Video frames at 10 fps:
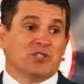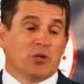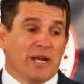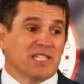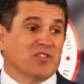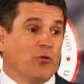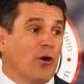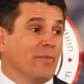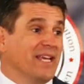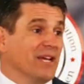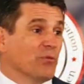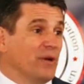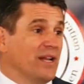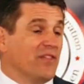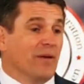transform and get
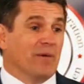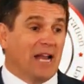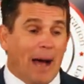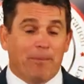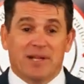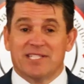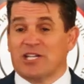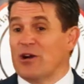rid of the monopolies